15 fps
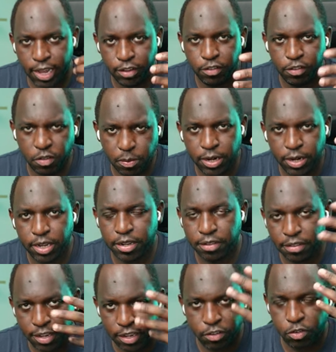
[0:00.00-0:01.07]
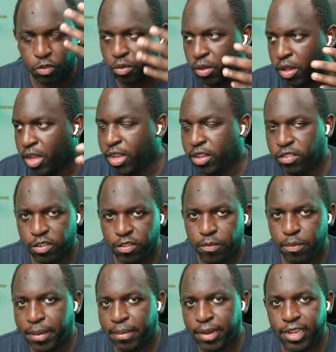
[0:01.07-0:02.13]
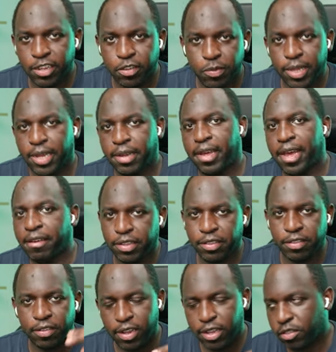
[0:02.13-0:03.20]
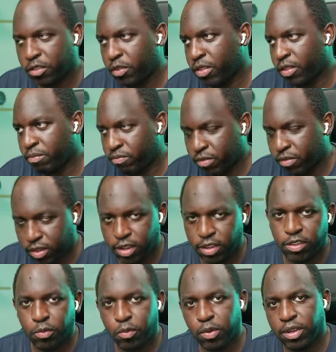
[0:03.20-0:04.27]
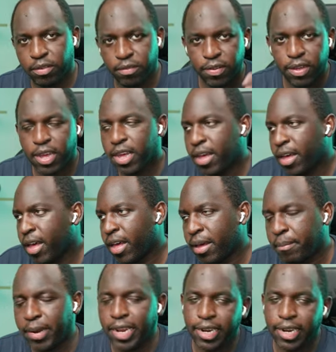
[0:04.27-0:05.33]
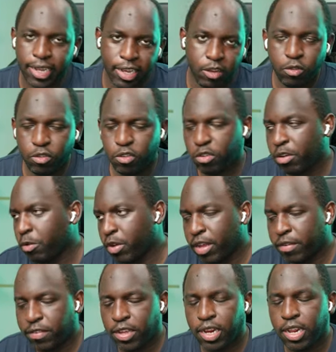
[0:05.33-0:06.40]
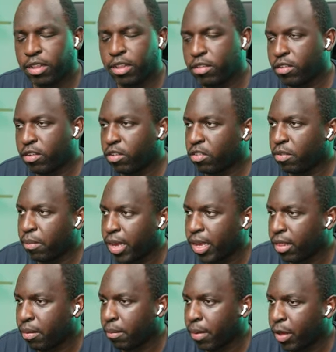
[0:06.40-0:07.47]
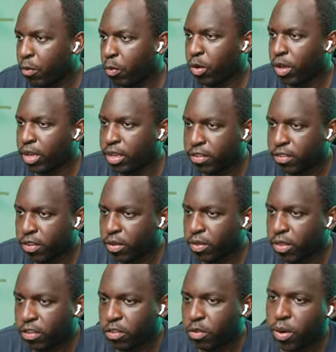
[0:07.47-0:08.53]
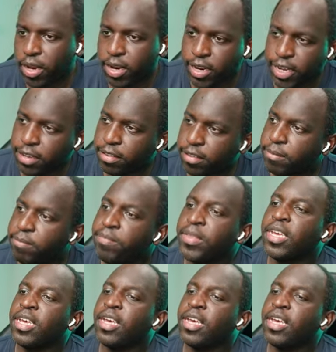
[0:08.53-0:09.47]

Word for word: it allows you to bring contextual sort of map layers without having to like do the dirty work of blending it or doing whatever you needed to do to make the map work. So this is quite nice.